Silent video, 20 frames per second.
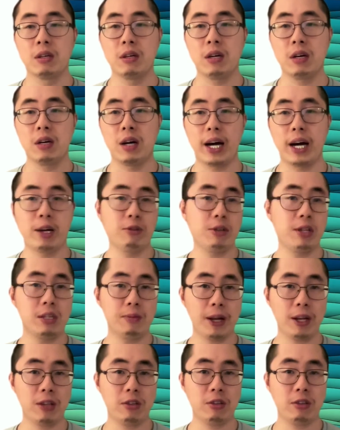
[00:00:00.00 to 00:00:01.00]
IoT
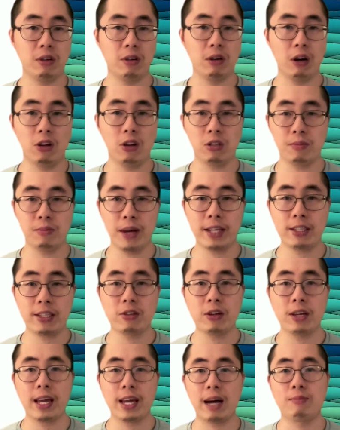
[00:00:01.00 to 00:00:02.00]
Inspector
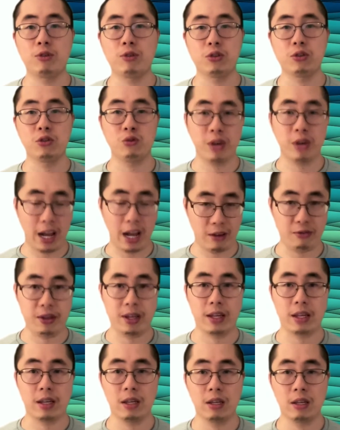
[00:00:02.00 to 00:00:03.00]
automatically captures
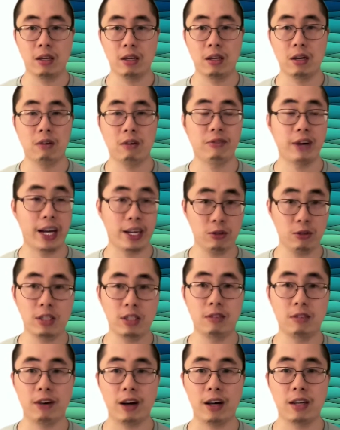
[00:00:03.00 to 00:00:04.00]
traffic of
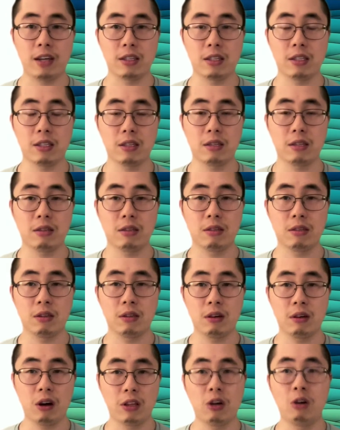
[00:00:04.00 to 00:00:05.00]
IoT devices
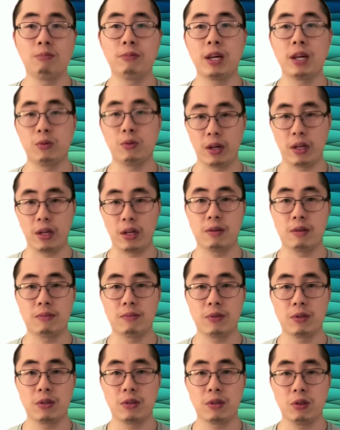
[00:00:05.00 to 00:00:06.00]
on the home network
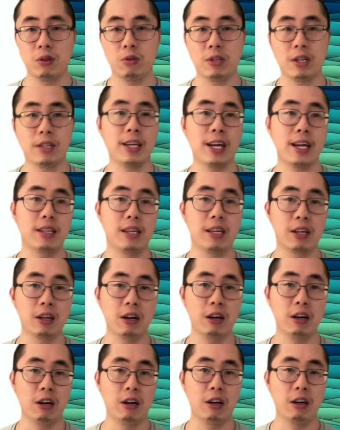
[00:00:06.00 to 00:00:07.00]
using a technique
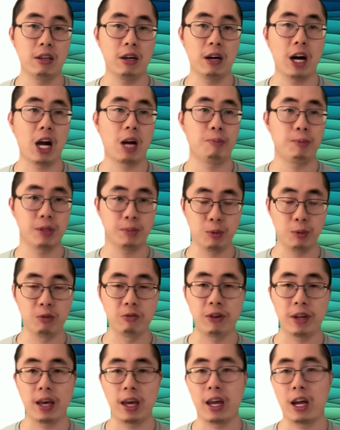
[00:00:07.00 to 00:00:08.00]
called ARP
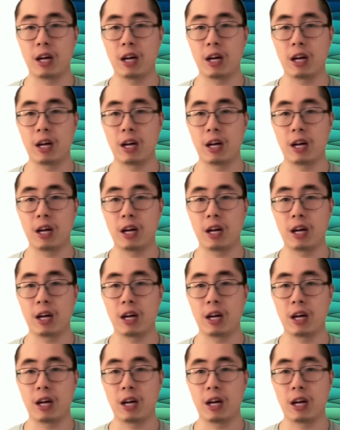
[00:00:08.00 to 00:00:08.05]
spoofing.